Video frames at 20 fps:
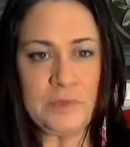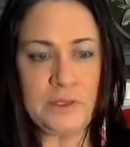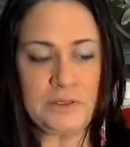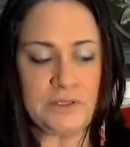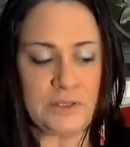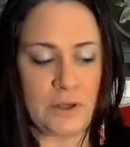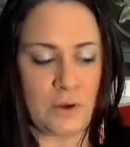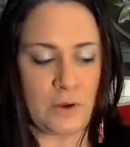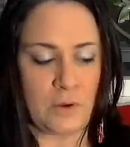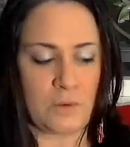
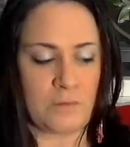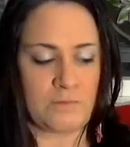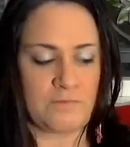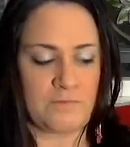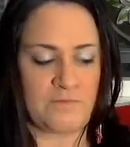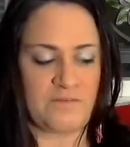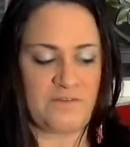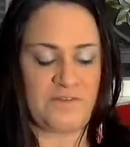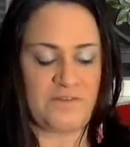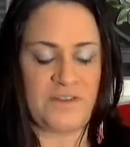So,
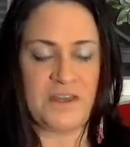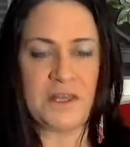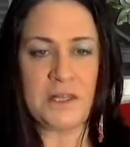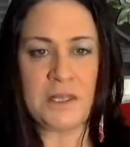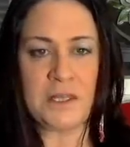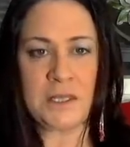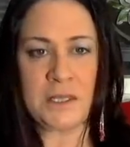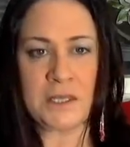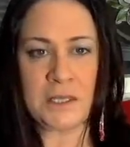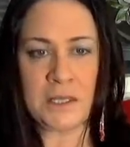
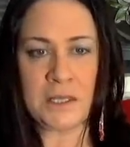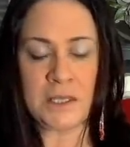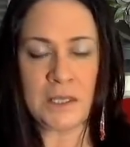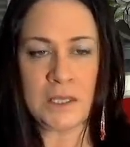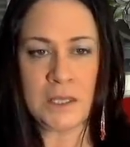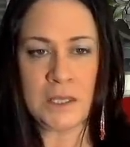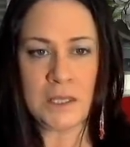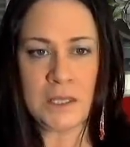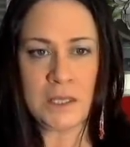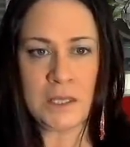feeling
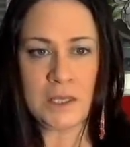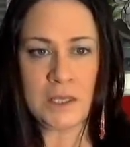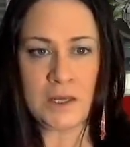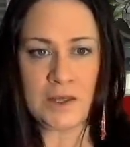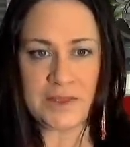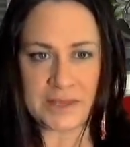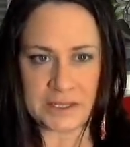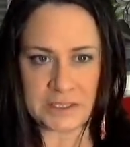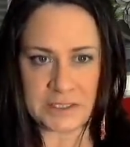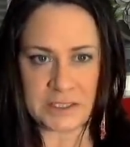
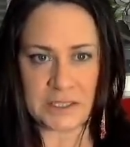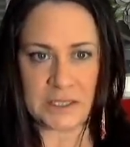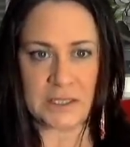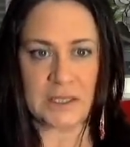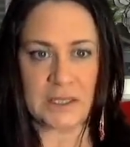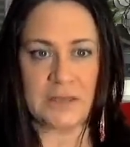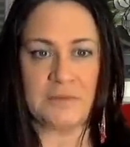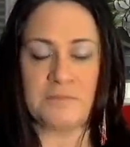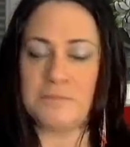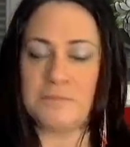
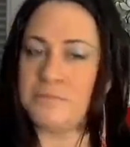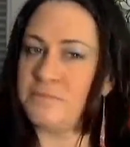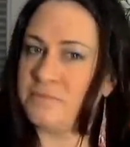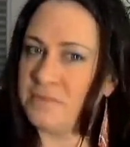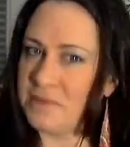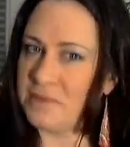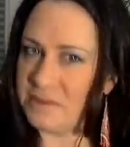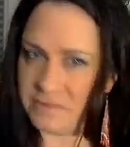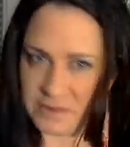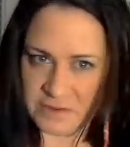authentic,
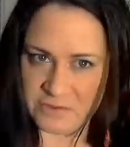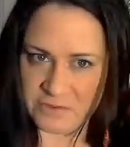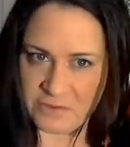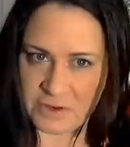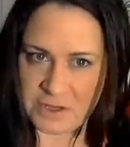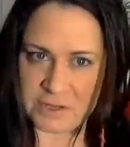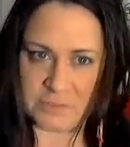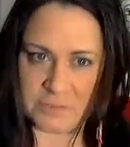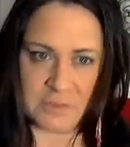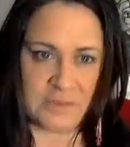living
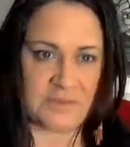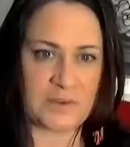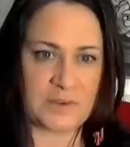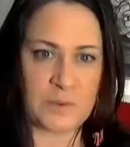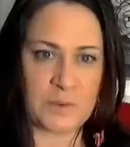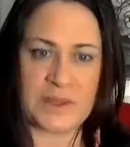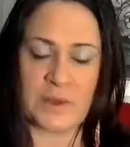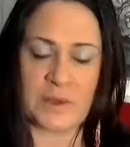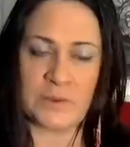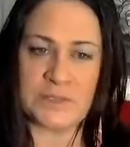freedom, living
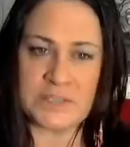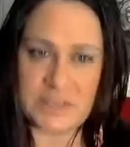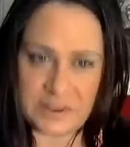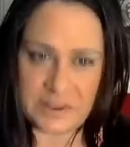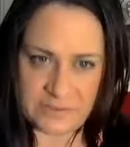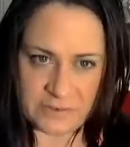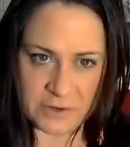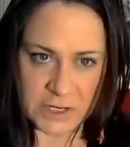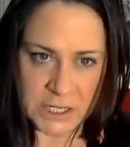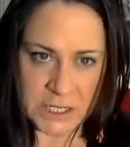without
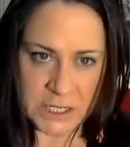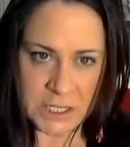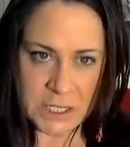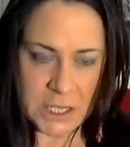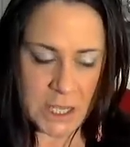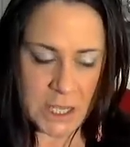suffering,